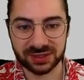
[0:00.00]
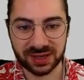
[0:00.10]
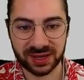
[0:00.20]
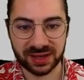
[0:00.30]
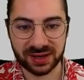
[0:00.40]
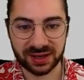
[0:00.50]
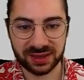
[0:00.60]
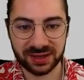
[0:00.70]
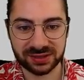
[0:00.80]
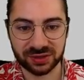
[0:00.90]
And I
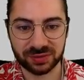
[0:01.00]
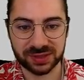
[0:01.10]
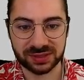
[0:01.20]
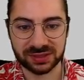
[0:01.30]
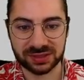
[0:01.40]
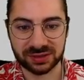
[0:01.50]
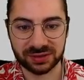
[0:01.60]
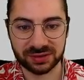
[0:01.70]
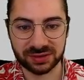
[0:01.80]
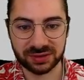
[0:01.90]
think it's a good message still.
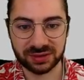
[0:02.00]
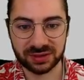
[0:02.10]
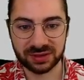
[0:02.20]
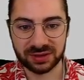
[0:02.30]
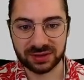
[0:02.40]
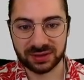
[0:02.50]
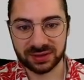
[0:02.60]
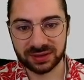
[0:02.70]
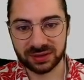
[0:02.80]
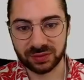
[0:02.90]

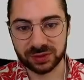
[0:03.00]
We